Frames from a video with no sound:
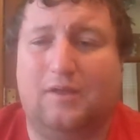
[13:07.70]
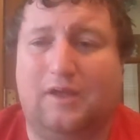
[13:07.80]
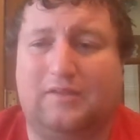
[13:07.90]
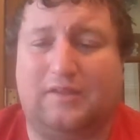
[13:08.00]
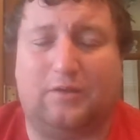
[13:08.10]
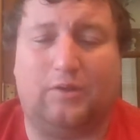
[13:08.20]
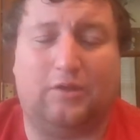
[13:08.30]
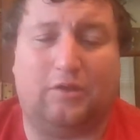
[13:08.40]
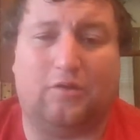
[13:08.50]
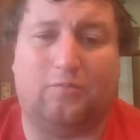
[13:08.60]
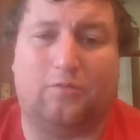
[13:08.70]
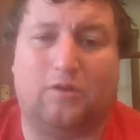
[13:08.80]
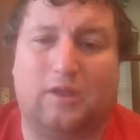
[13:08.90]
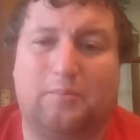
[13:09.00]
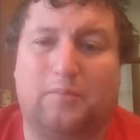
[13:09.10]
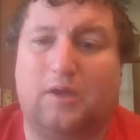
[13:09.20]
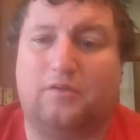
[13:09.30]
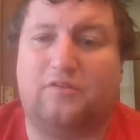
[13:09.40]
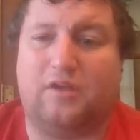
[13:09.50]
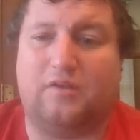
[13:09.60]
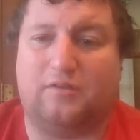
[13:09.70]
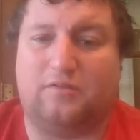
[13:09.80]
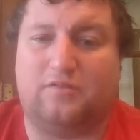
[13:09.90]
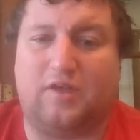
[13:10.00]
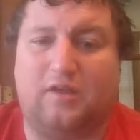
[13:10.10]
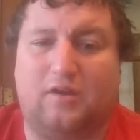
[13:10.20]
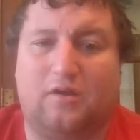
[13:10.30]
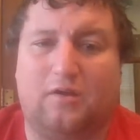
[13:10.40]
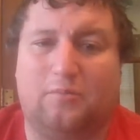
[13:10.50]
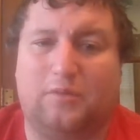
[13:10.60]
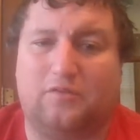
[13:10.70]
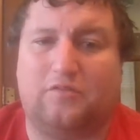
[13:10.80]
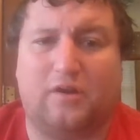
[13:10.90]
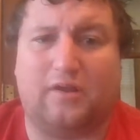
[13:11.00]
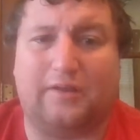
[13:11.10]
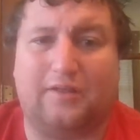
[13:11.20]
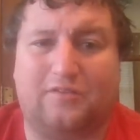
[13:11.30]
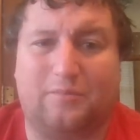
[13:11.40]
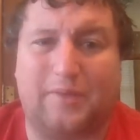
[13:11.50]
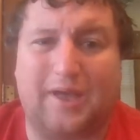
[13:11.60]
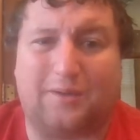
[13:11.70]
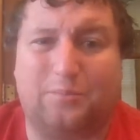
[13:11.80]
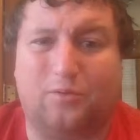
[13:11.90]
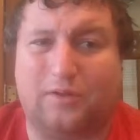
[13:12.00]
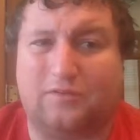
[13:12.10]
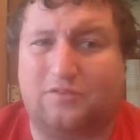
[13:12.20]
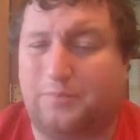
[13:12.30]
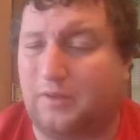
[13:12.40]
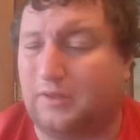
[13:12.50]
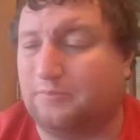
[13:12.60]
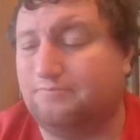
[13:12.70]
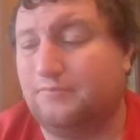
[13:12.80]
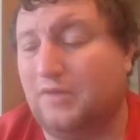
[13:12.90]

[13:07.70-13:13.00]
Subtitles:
I think he could have won that match had he stayed on him and tried to get some back points, but